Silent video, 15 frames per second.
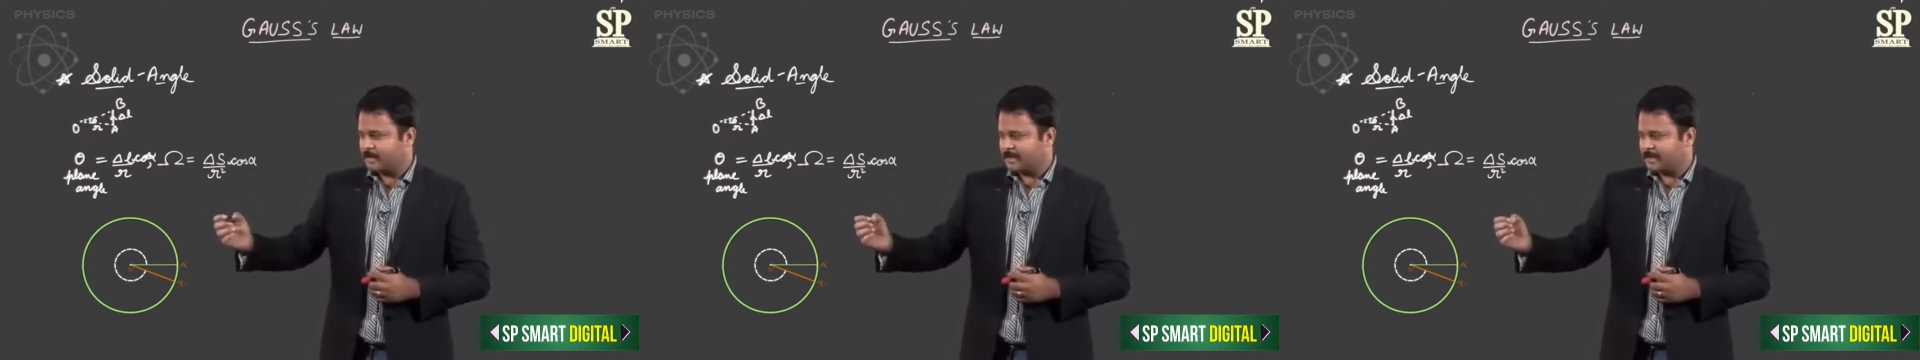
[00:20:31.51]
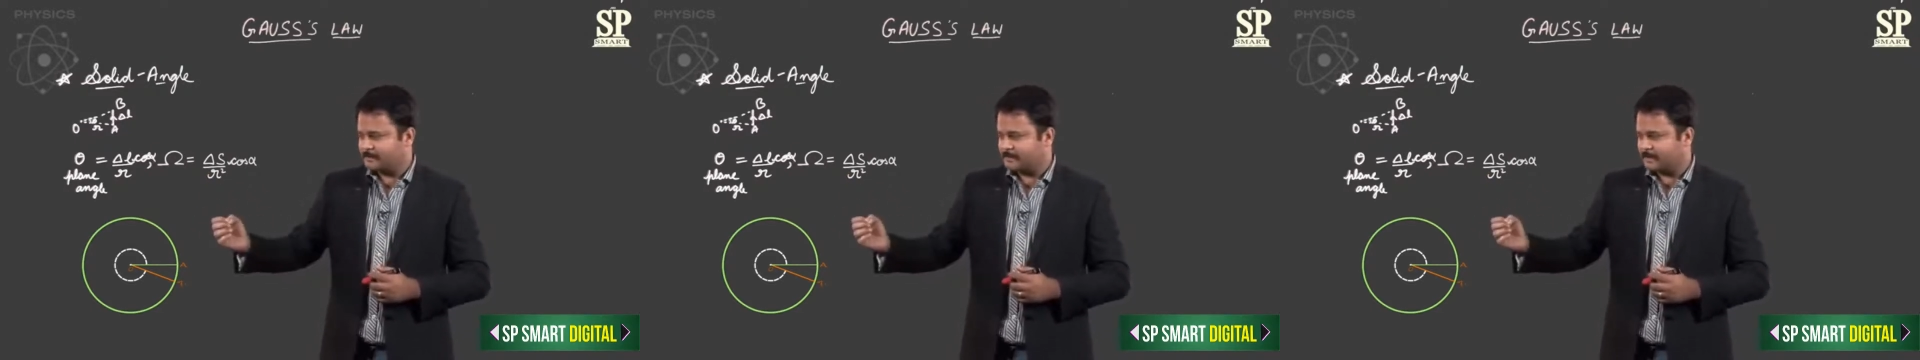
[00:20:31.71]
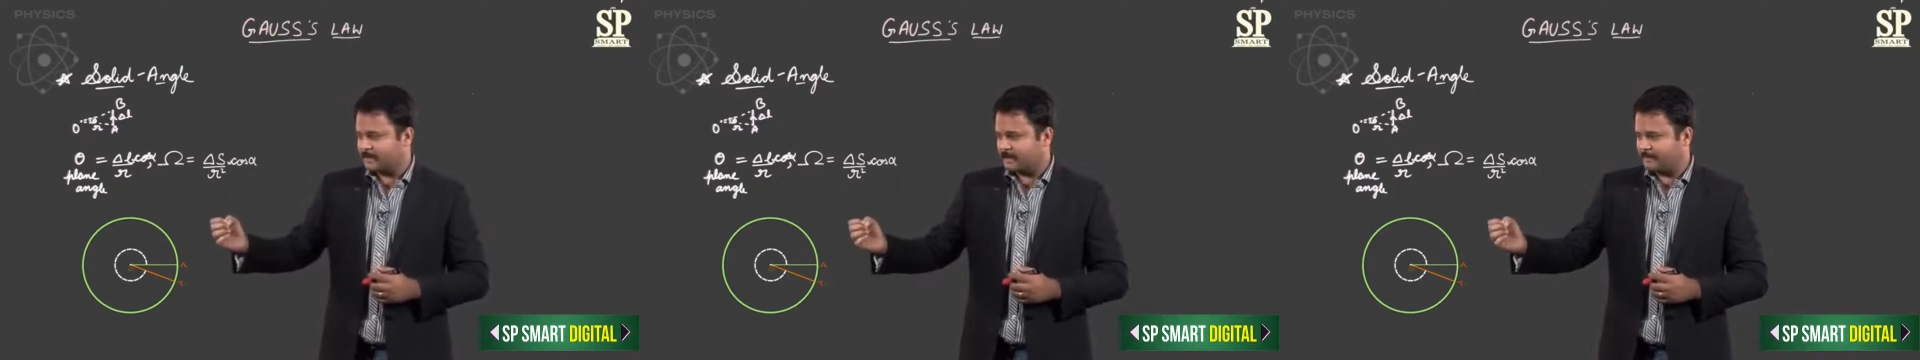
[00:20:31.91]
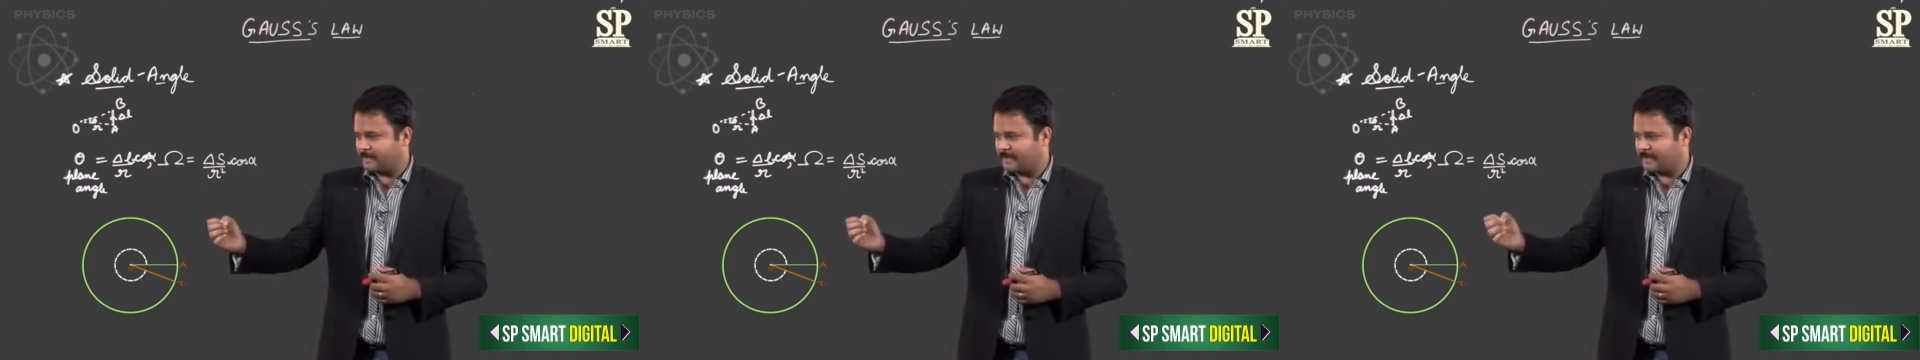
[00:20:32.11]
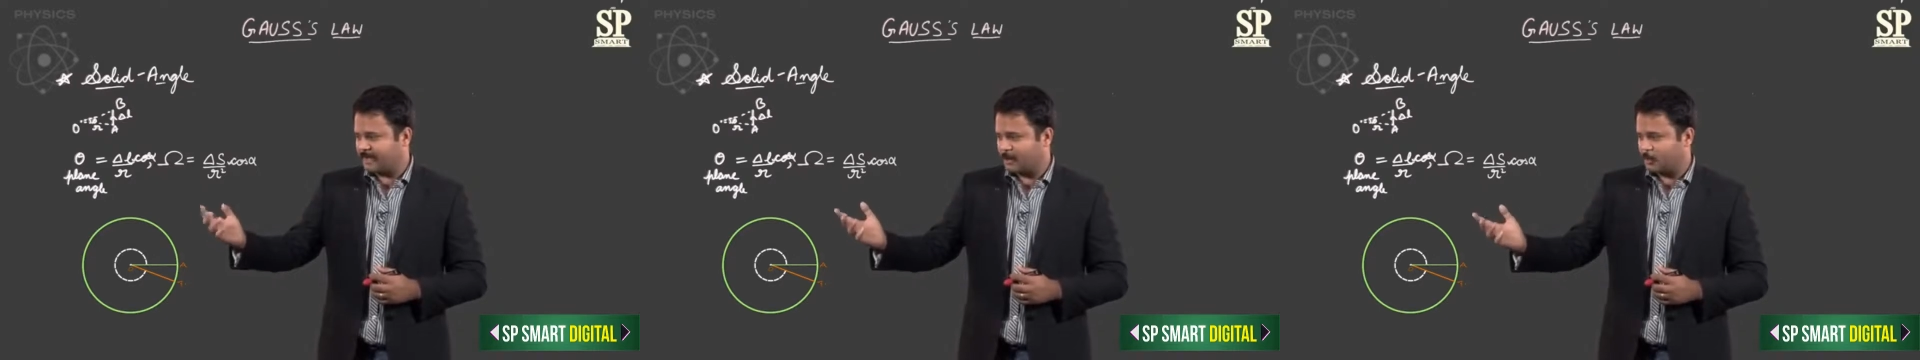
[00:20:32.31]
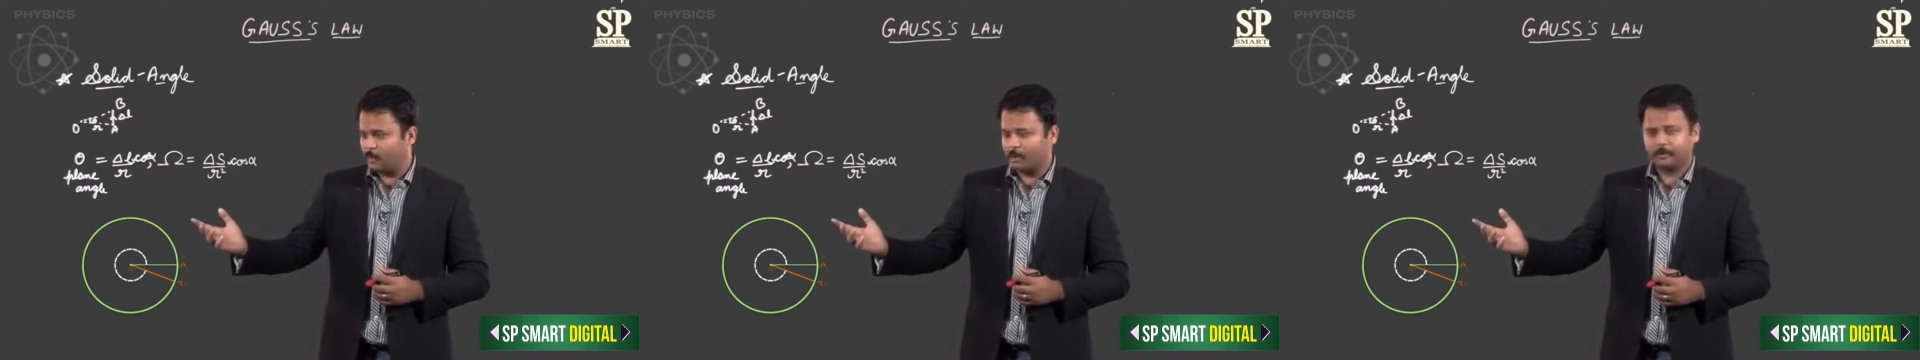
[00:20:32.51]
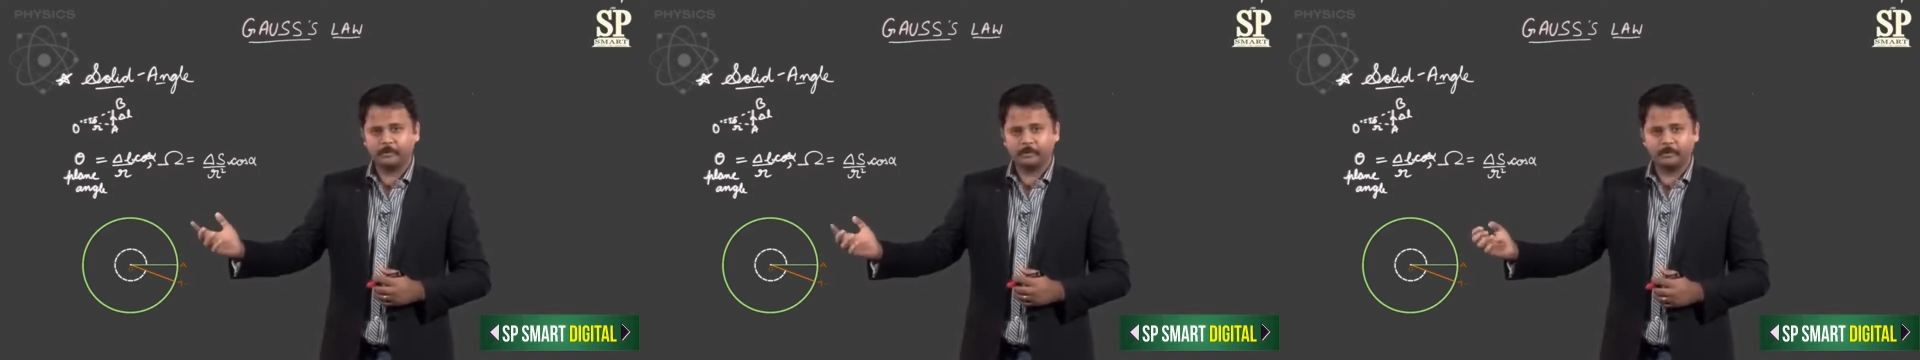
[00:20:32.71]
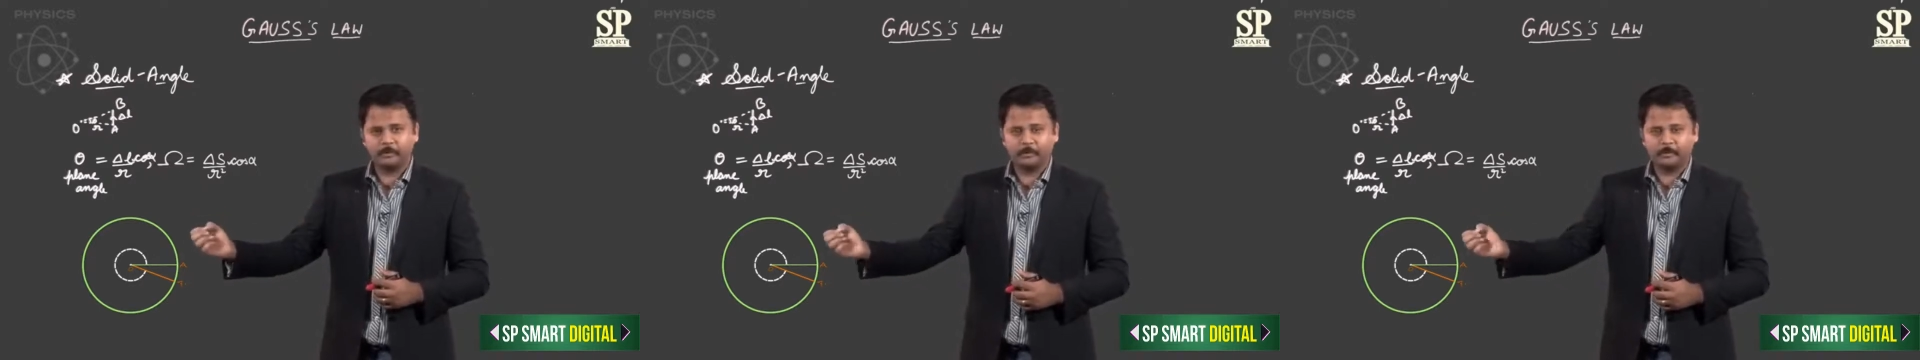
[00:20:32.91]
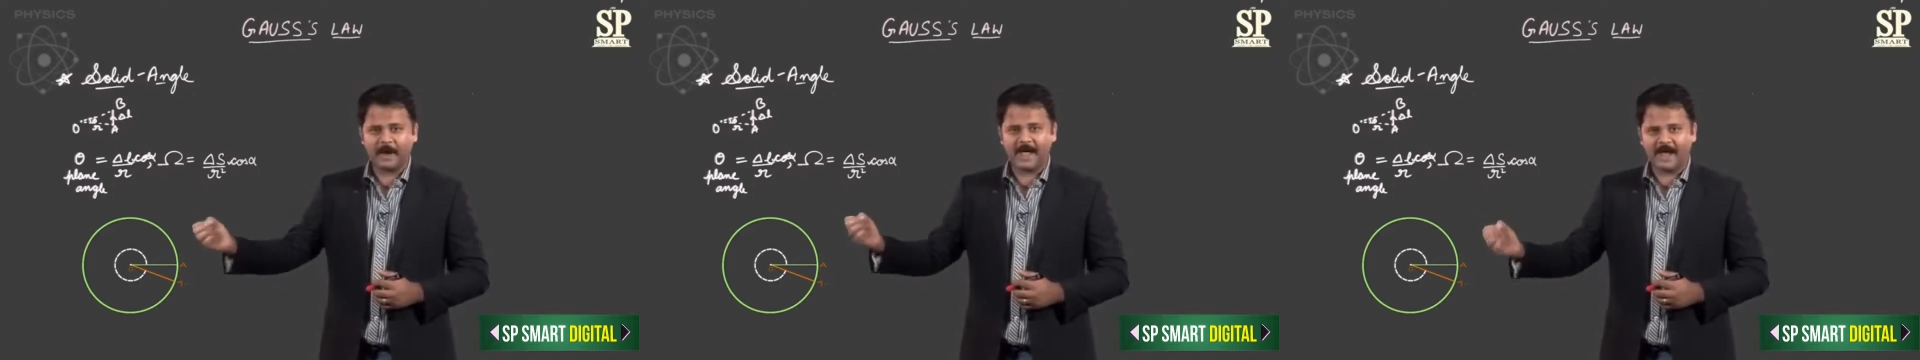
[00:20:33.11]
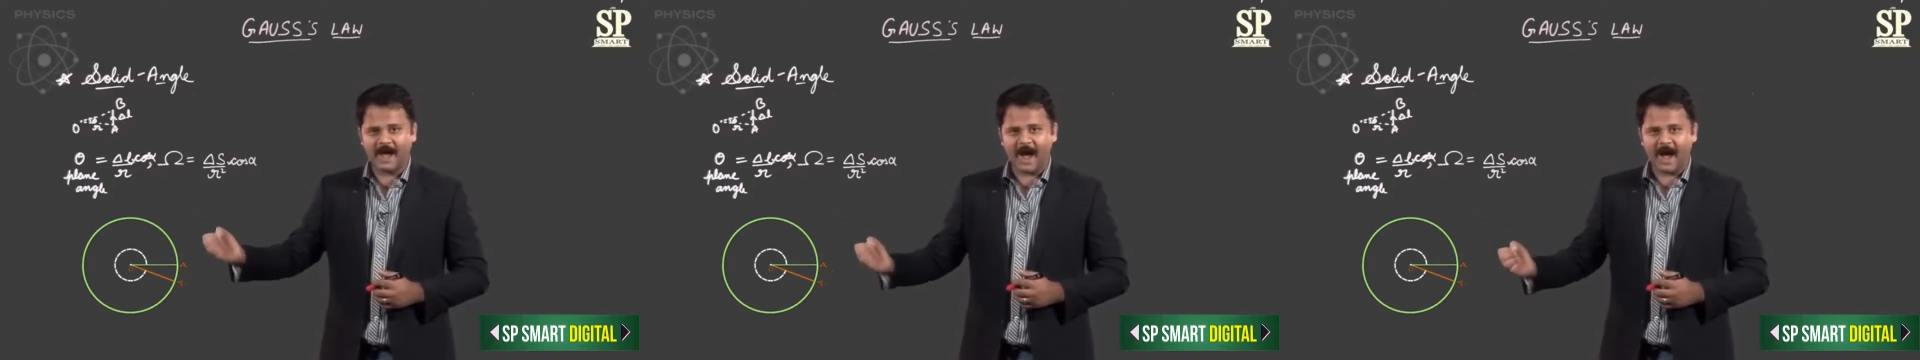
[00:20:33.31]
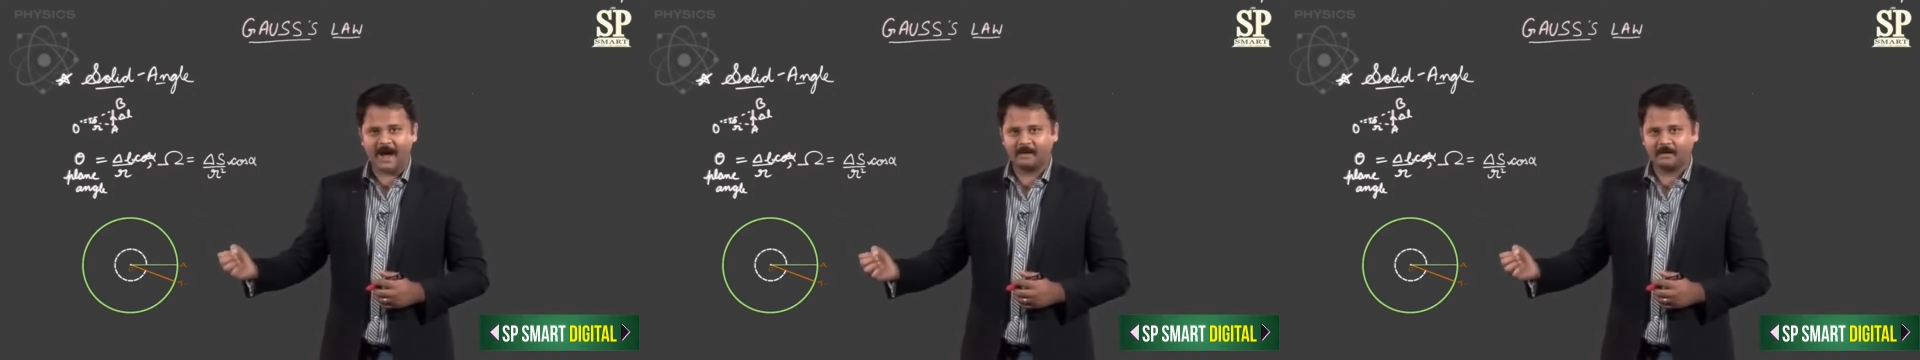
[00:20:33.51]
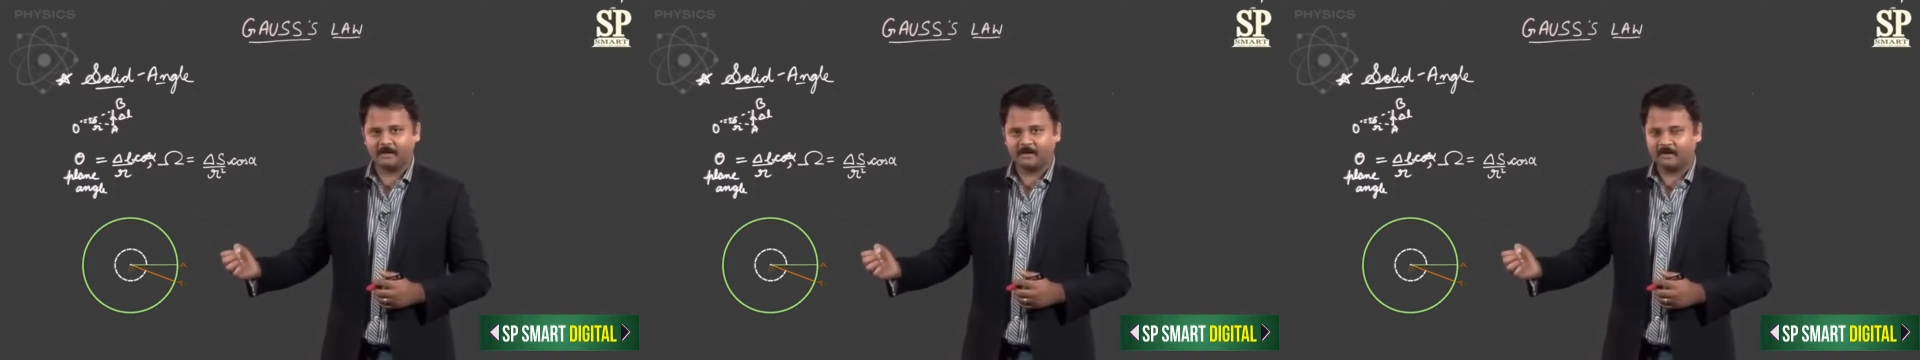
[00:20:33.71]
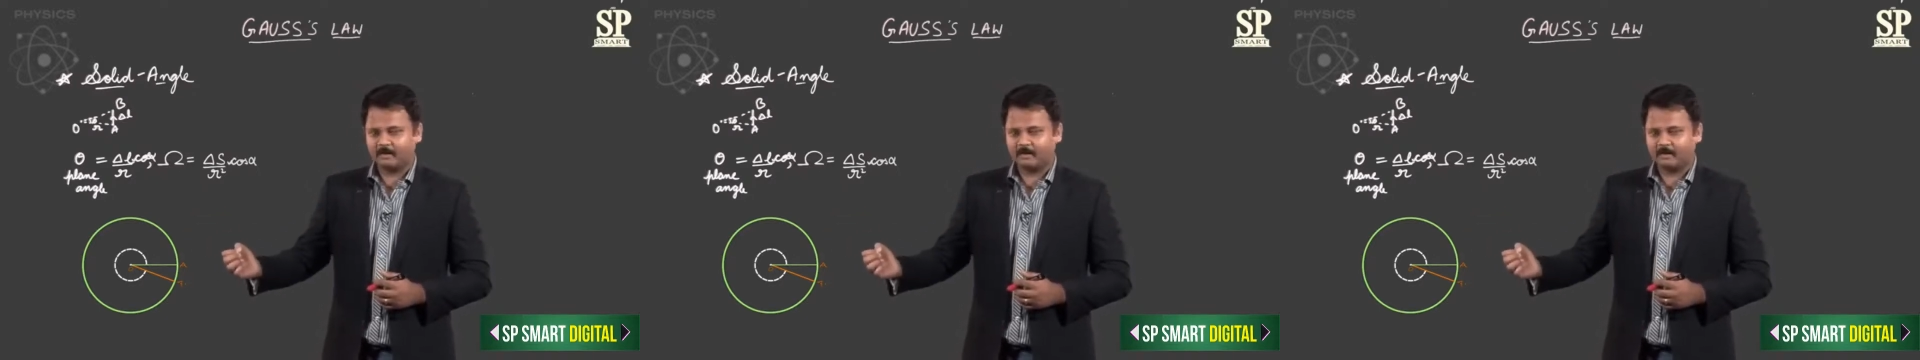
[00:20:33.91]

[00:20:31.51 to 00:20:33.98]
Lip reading: is becoming equal to 2 pi R,